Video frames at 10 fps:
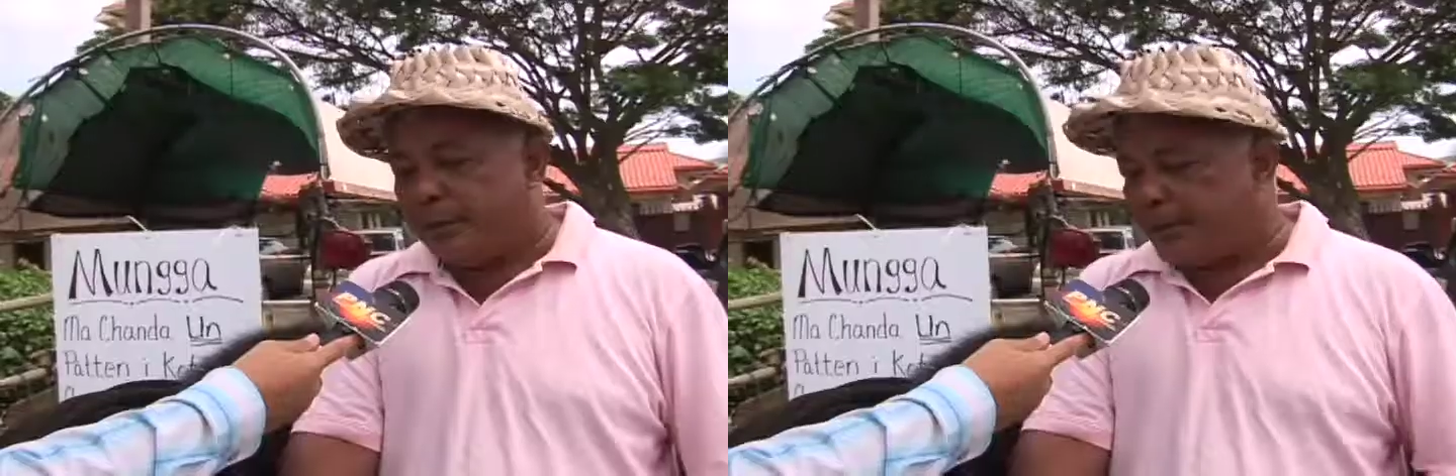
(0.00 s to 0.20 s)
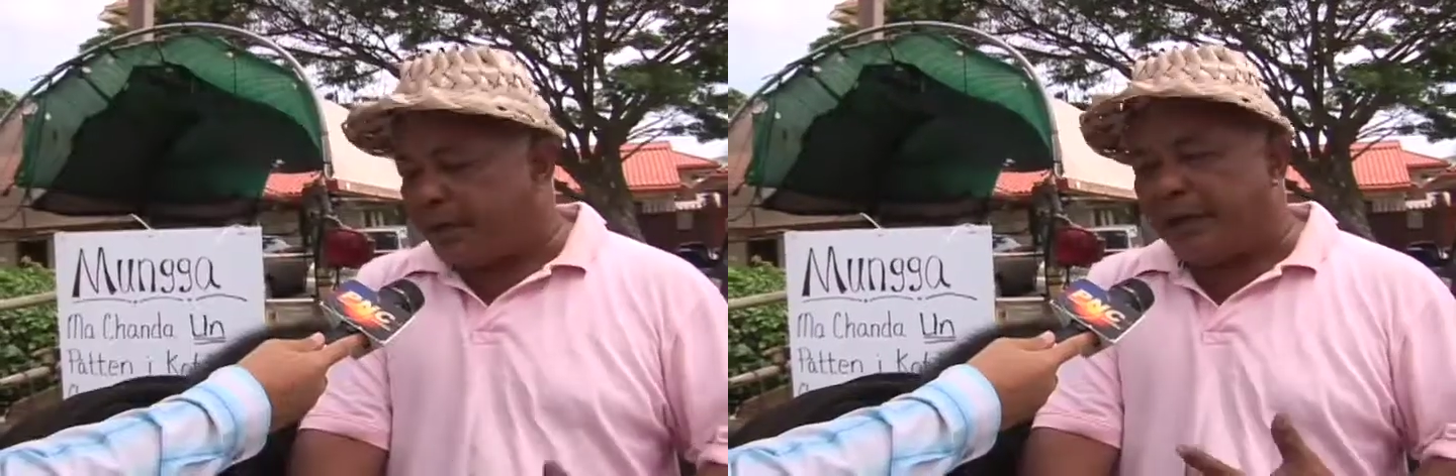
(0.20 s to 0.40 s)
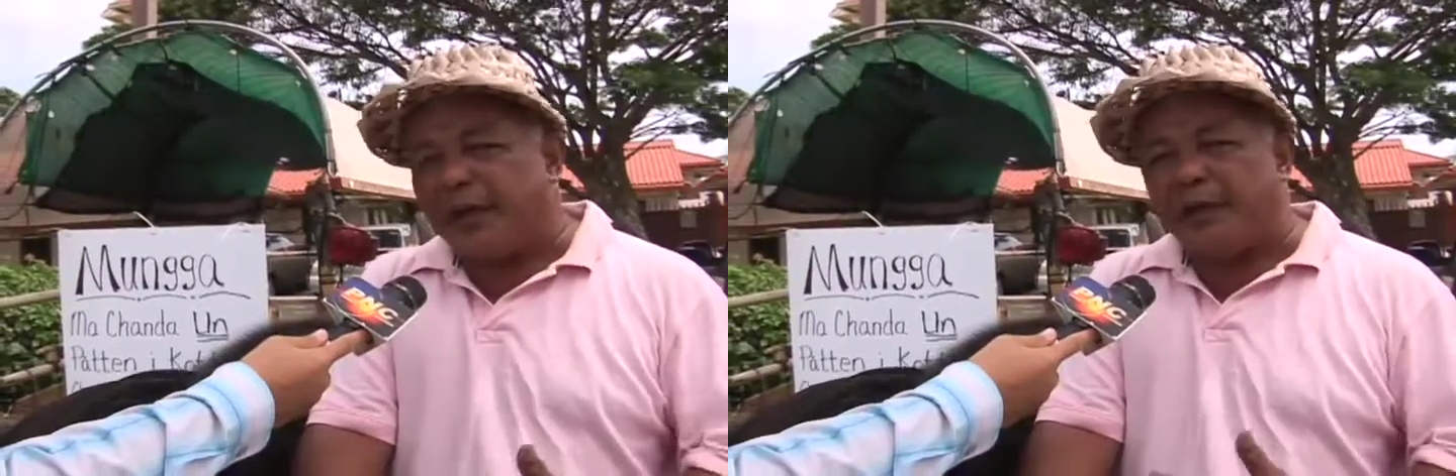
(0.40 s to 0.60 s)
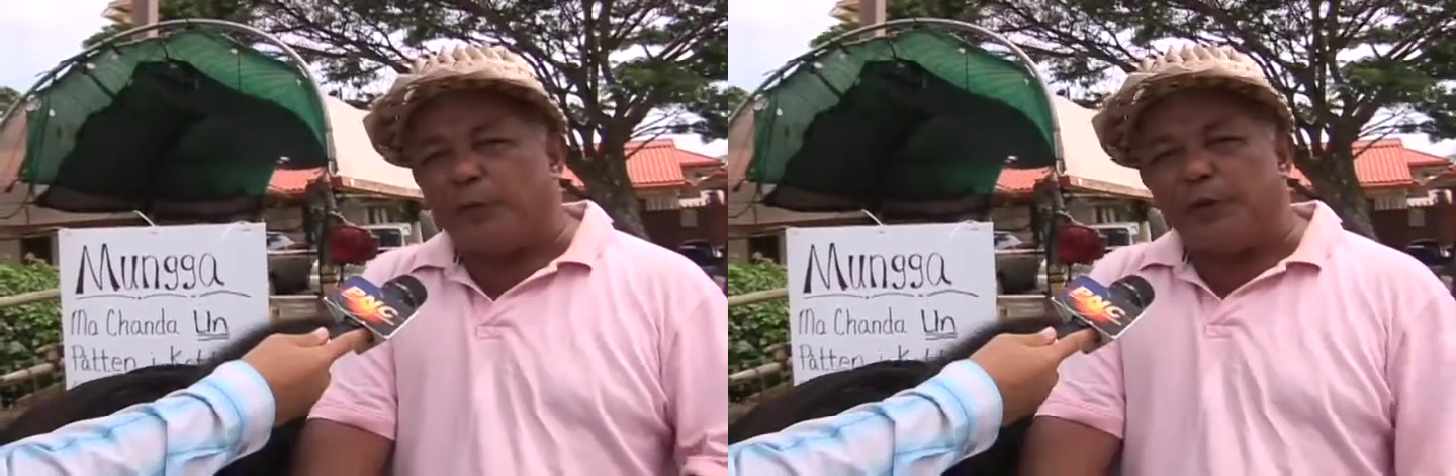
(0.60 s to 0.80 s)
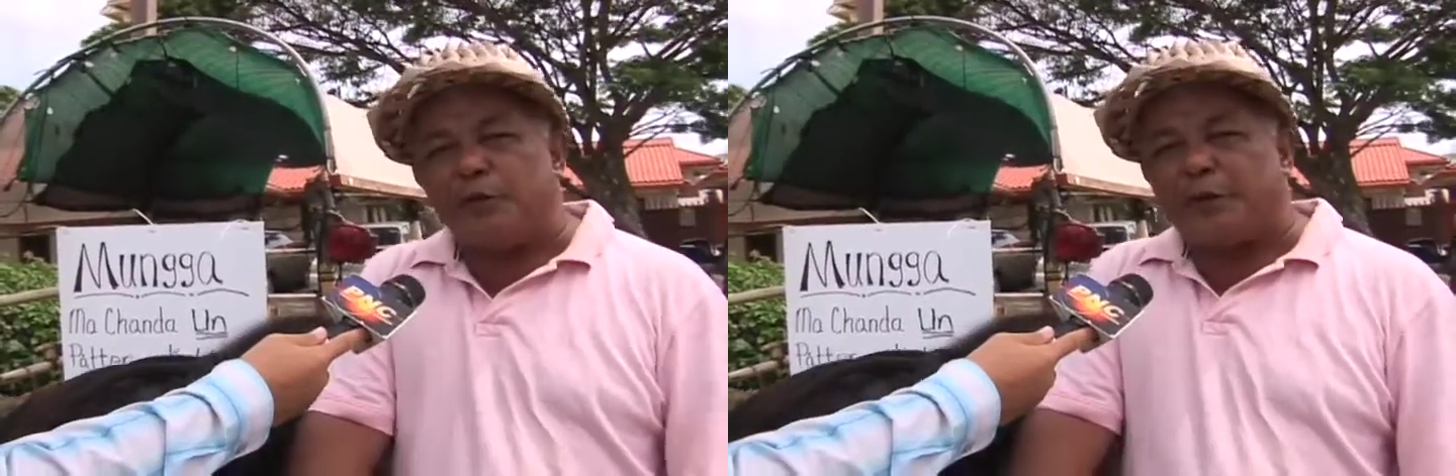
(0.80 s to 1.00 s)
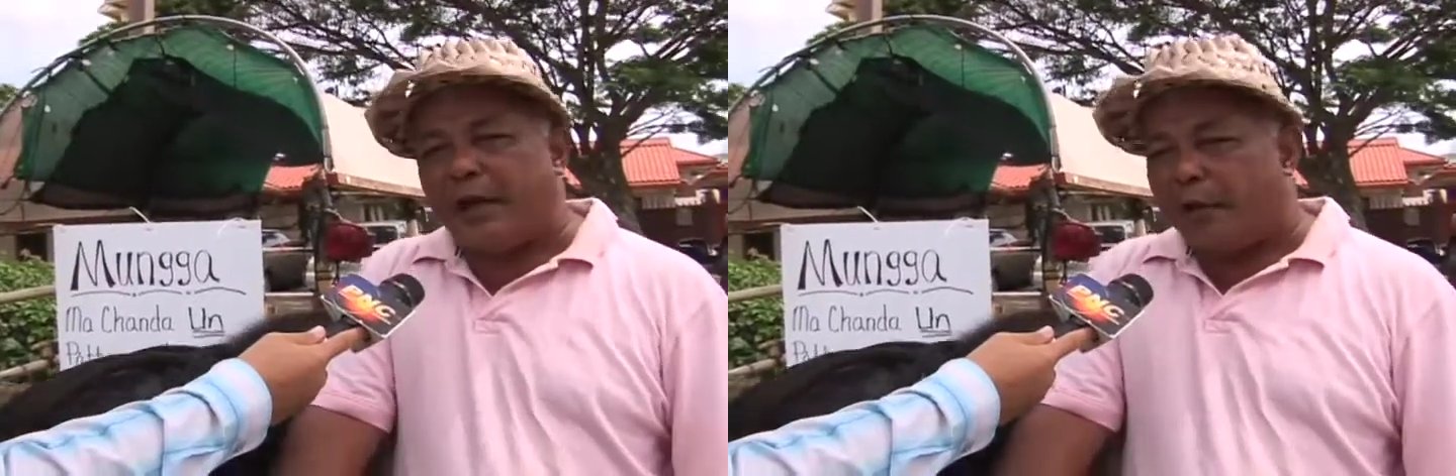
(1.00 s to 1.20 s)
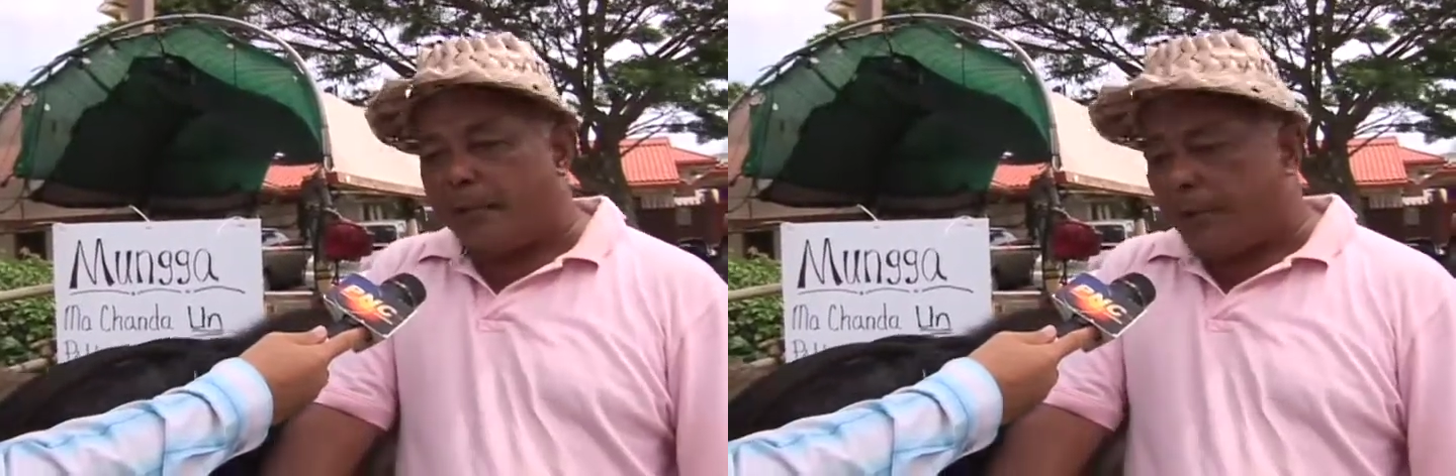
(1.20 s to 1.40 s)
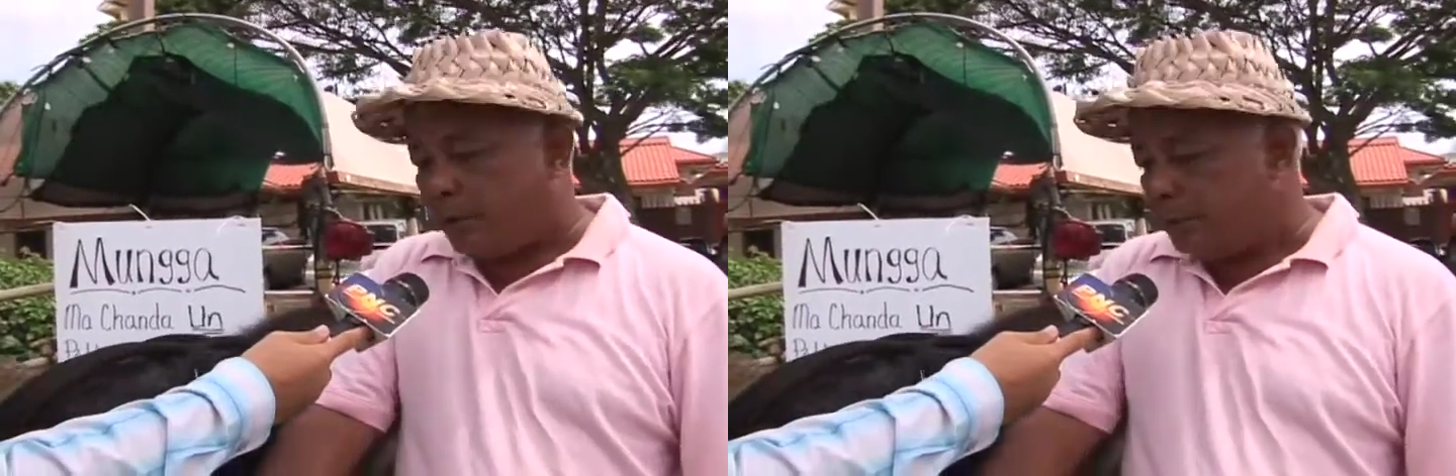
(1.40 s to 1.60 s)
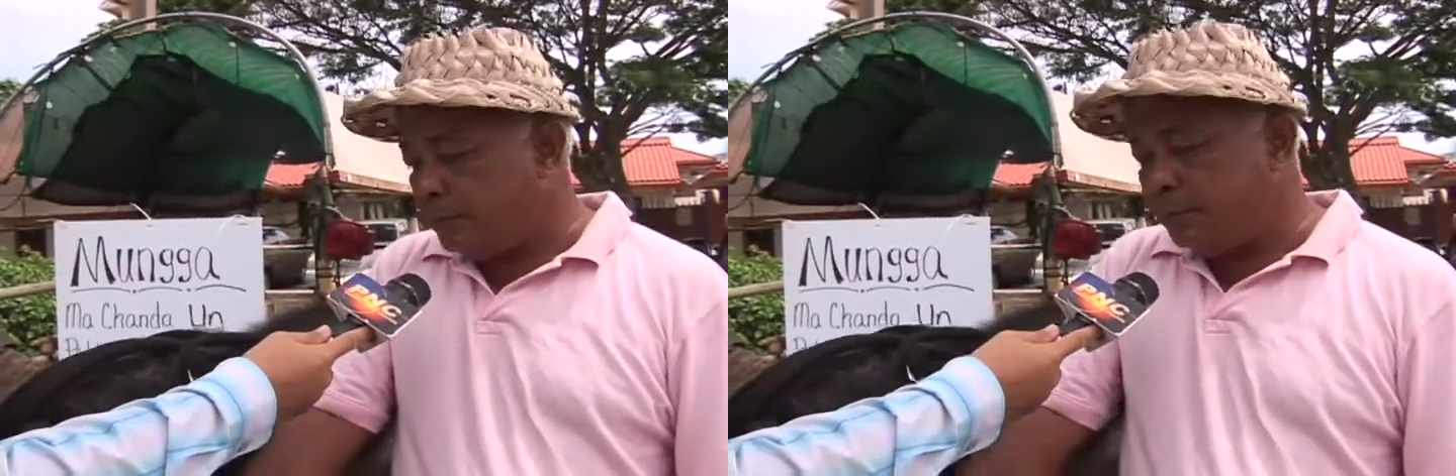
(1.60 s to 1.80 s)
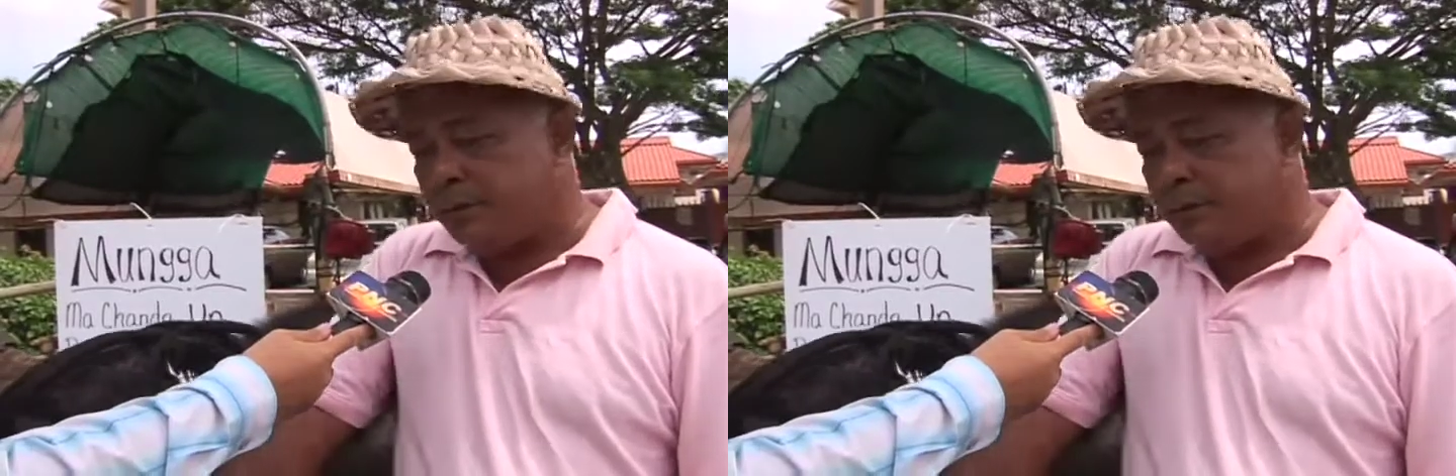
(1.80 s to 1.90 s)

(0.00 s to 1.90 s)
But I got a real carabao